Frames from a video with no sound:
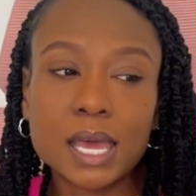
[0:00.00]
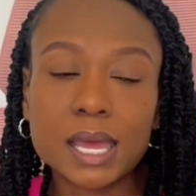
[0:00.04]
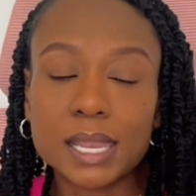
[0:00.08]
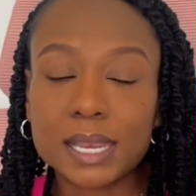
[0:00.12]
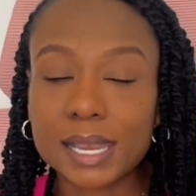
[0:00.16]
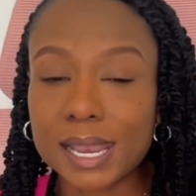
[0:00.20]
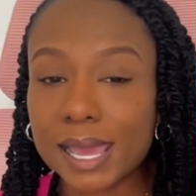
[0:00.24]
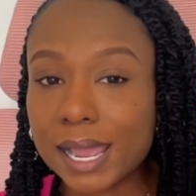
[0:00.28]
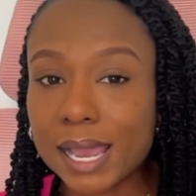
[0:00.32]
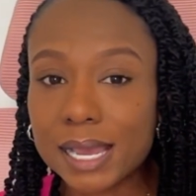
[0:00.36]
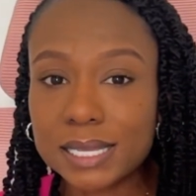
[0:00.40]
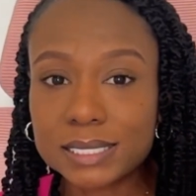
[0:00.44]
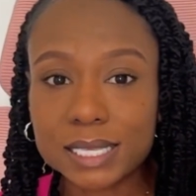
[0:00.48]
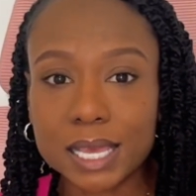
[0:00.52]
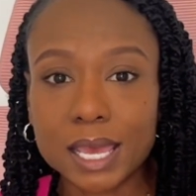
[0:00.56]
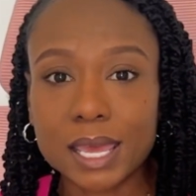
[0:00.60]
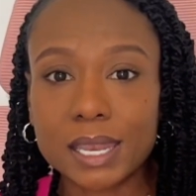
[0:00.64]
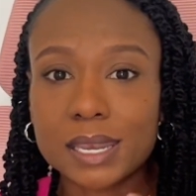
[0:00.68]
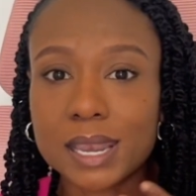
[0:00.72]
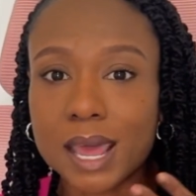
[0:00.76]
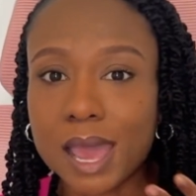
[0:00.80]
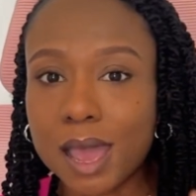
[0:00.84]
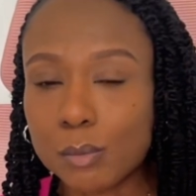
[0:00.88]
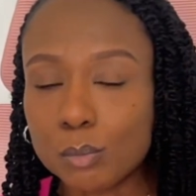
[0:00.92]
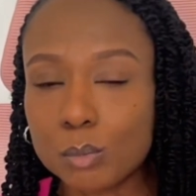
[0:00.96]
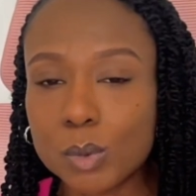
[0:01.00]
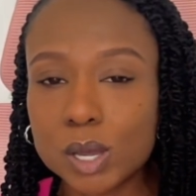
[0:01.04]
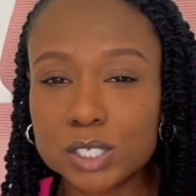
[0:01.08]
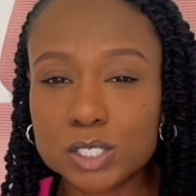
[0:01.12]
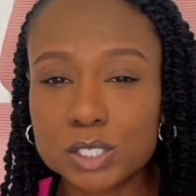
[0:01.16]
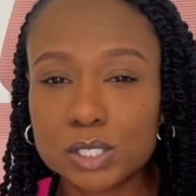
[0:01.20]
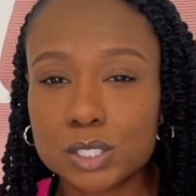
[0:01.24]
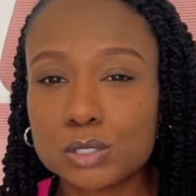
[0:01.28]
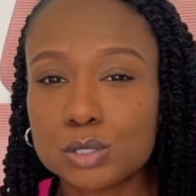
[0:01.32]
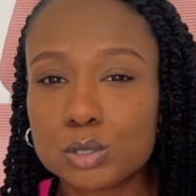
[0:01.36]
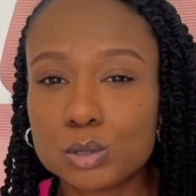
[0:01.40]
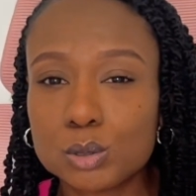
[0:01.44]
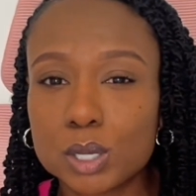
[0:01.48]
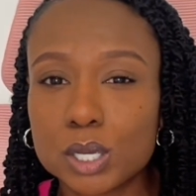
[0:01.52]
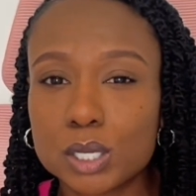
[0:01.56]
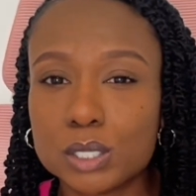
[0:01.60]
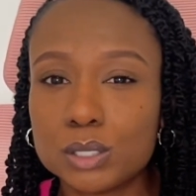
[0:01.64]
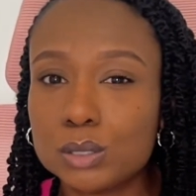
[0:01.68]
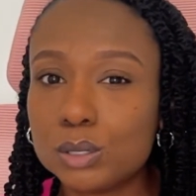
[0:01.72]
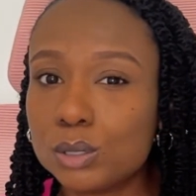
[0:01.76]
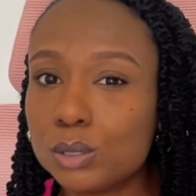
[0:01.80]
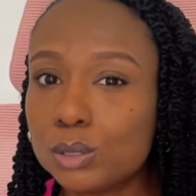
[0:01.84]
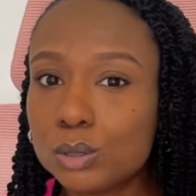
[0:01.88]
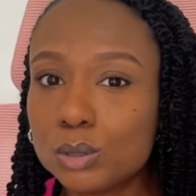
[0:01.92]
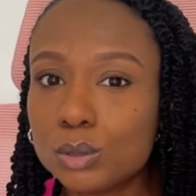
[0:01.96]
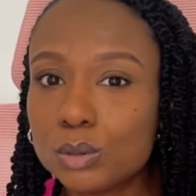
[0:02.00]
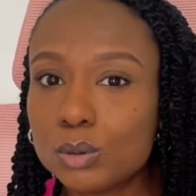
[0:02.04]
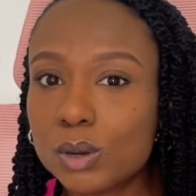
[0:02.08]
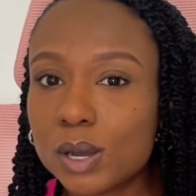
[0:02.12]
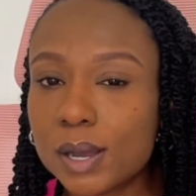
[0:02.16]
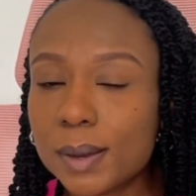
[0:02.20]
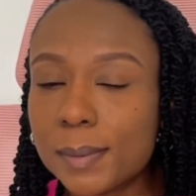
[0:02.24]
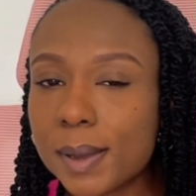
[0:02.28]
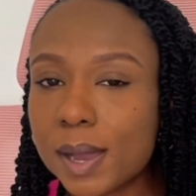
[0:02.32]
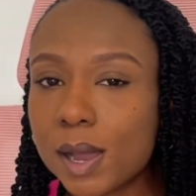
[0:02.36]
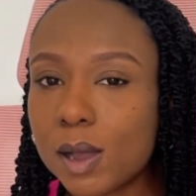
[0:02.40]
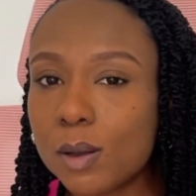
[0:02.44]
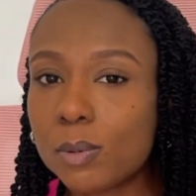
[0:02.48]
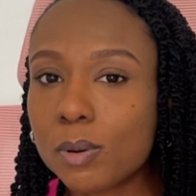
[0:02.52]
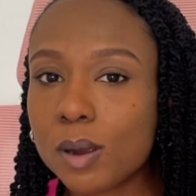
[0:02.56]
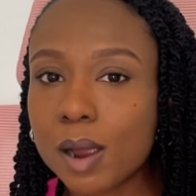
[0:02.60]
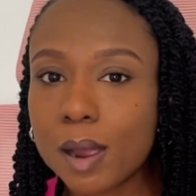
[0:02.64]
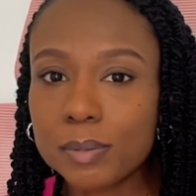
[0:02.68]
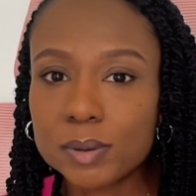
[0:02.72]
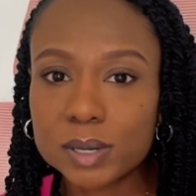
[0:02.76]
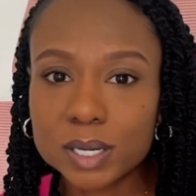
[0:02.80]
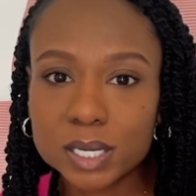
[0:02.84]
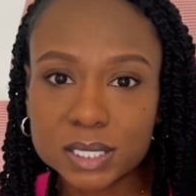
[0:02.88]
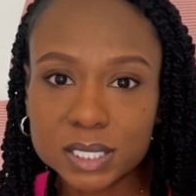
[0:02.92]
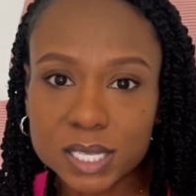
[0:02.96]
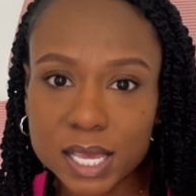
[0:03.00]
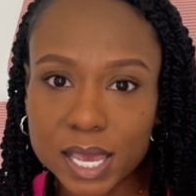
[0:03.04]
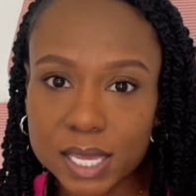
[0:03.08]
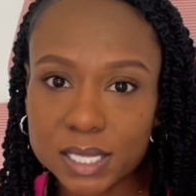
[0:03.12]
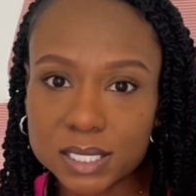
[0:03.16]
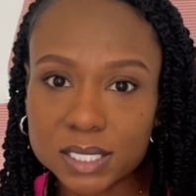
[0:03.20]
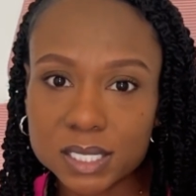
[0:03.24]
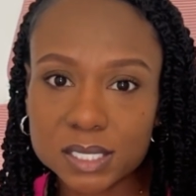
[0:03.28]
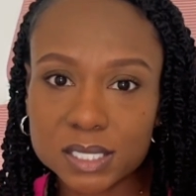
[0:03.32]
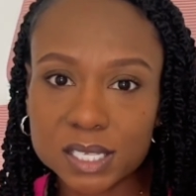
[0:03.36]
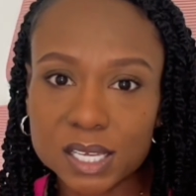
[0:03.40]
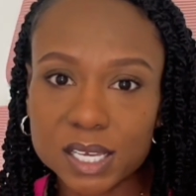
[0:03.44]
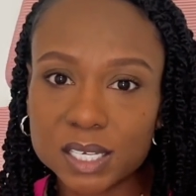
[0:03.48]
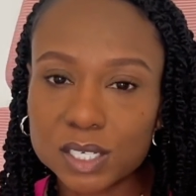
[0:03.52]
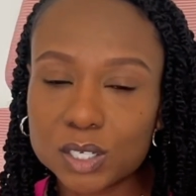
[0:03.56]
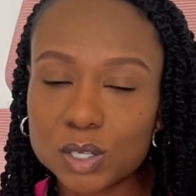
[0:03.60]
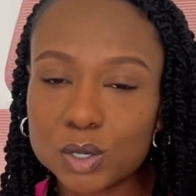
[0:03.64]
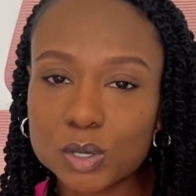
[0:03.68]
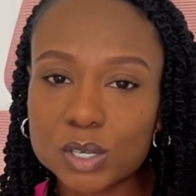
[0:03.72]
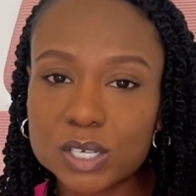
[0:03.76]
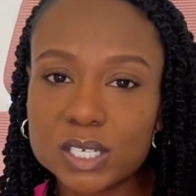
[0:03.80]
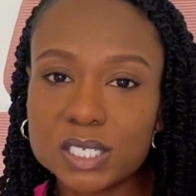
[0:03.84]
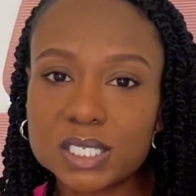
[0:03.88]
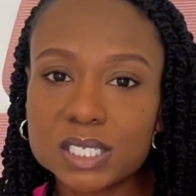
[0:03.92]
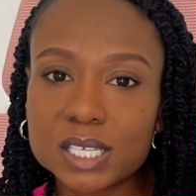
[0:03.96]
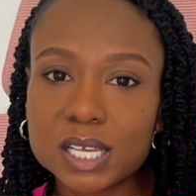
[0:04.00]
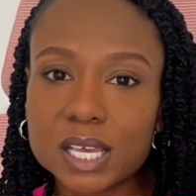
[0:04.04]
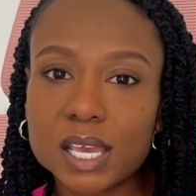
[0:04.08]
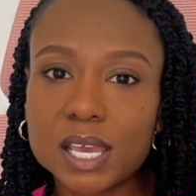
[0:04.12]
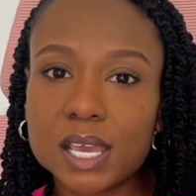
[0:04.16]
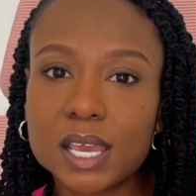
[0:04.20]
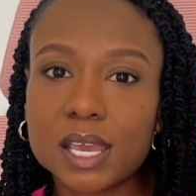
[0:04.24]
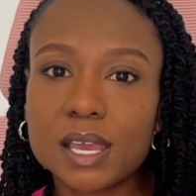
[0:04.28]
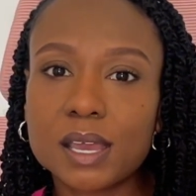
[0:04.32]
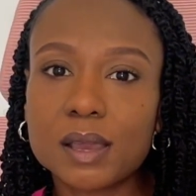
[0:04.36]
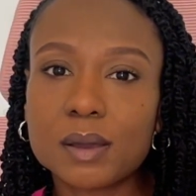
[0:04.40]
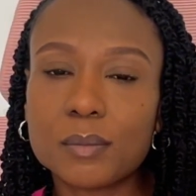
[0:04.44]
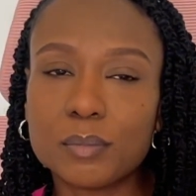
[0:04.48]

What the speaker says: Like I said, not much that you can do about property taxes increasing,